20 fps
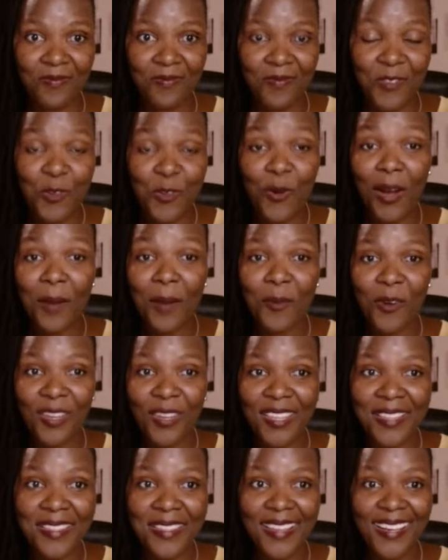You are more
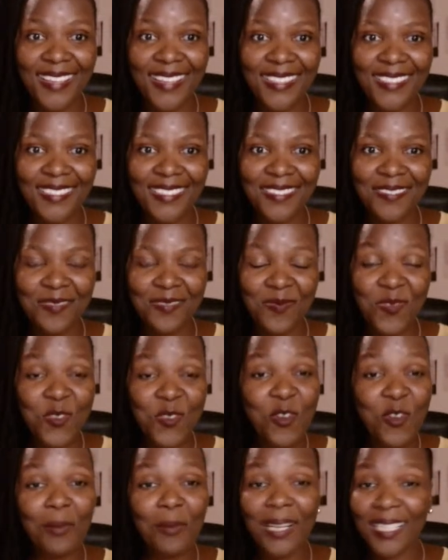than that.
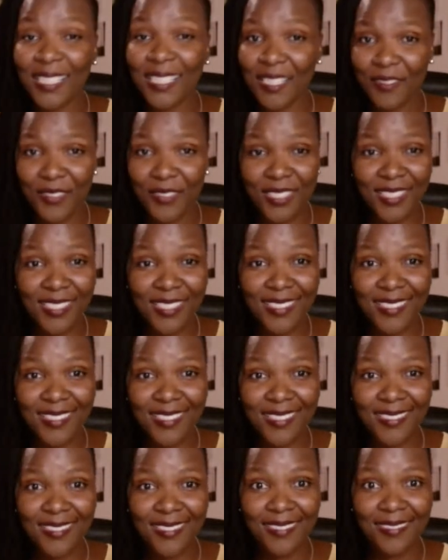You are
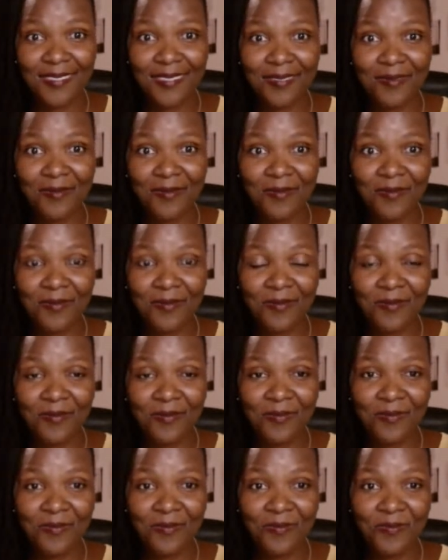magnificent
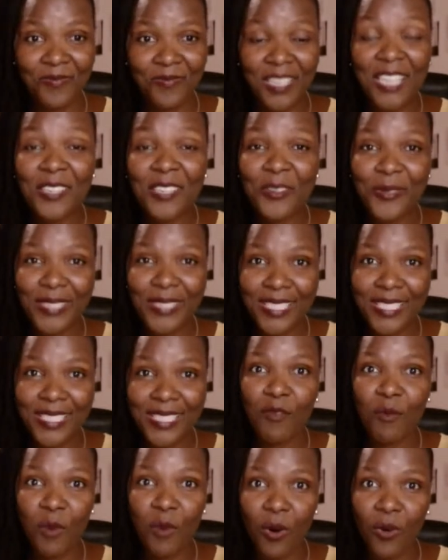and you
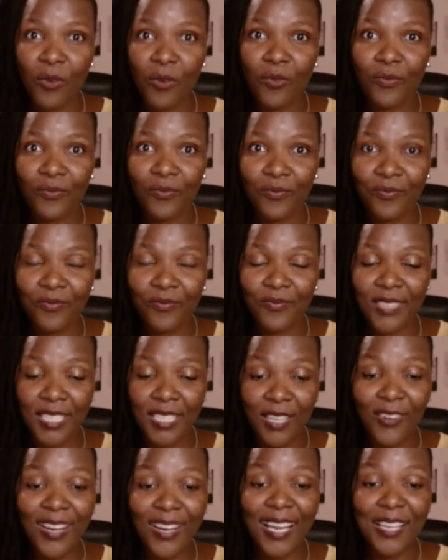deserve more. And
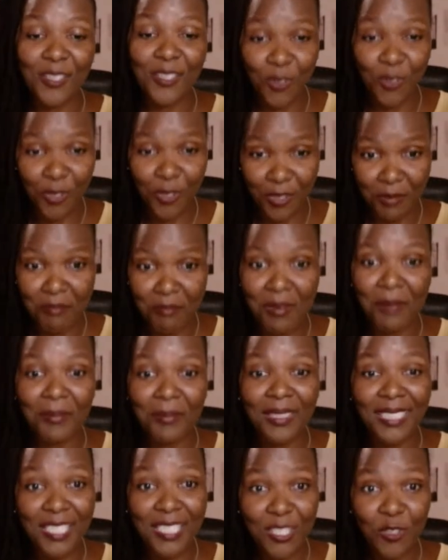I would like you to
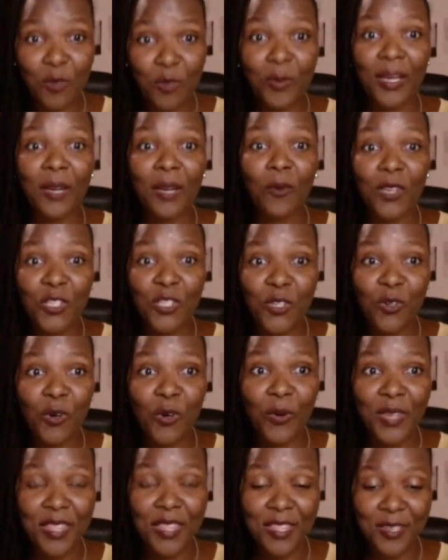remember this no matter what you're
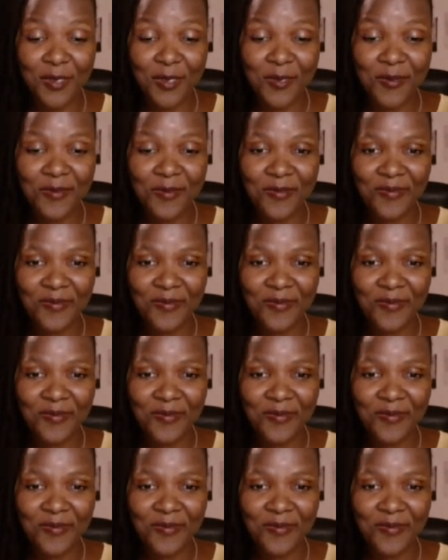going through.